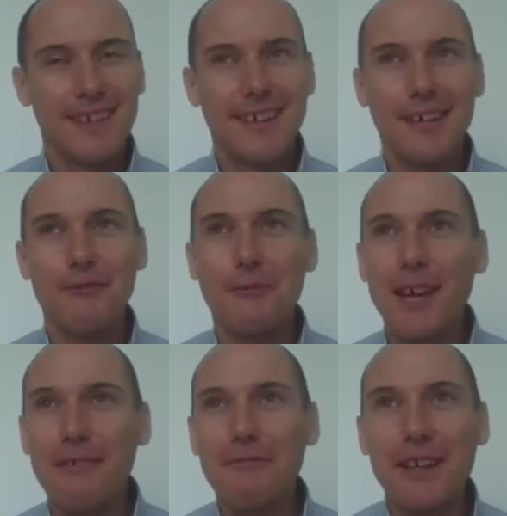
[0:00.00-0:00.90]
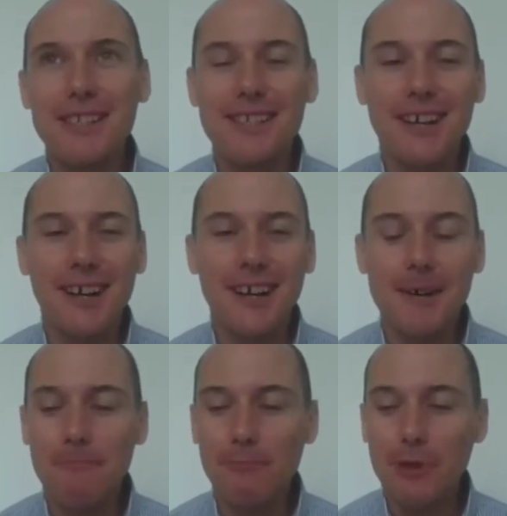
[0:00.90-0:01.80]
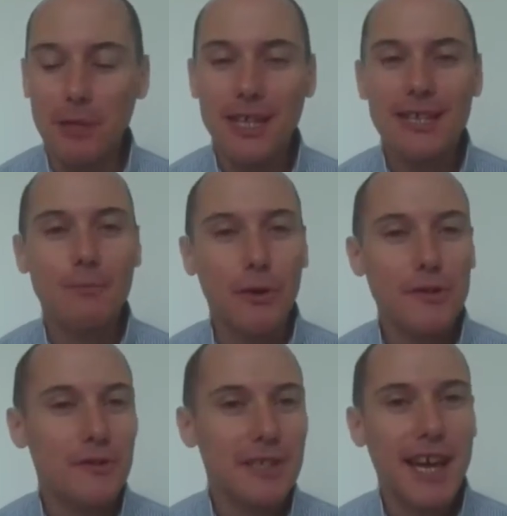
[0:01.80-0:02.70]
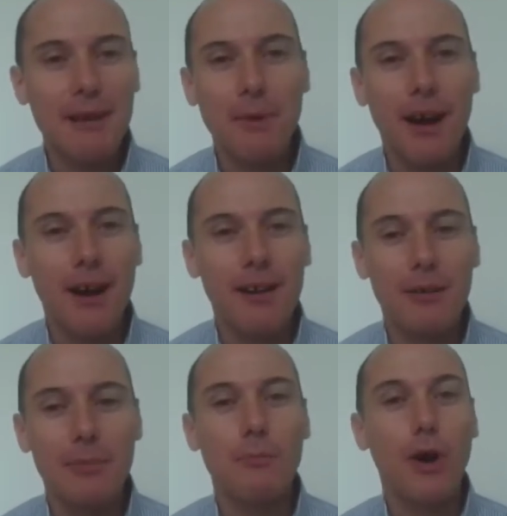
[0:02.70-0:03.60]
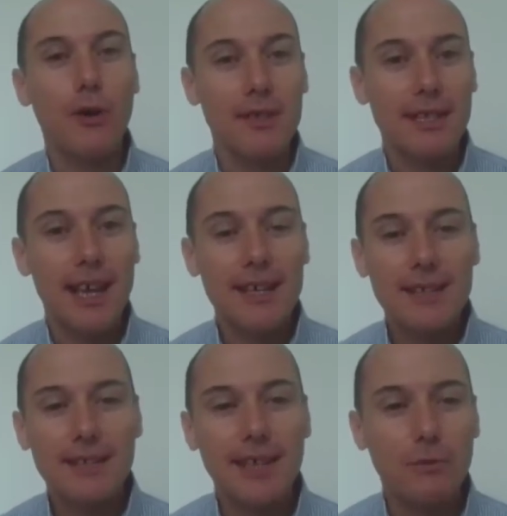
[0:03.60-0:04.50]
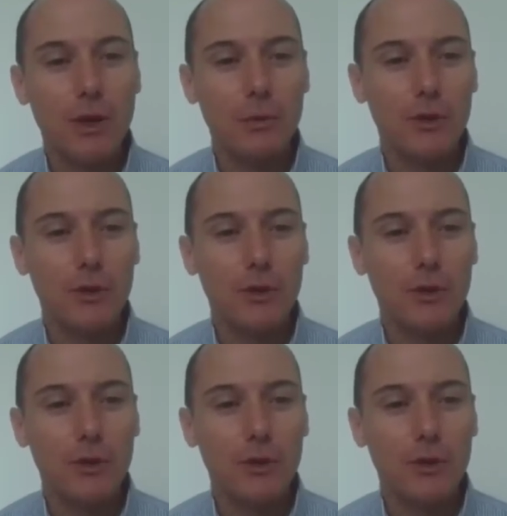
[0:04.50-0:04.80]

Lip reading: Yeah, for me, I found is the meetings most of the time are a bit more concise than when we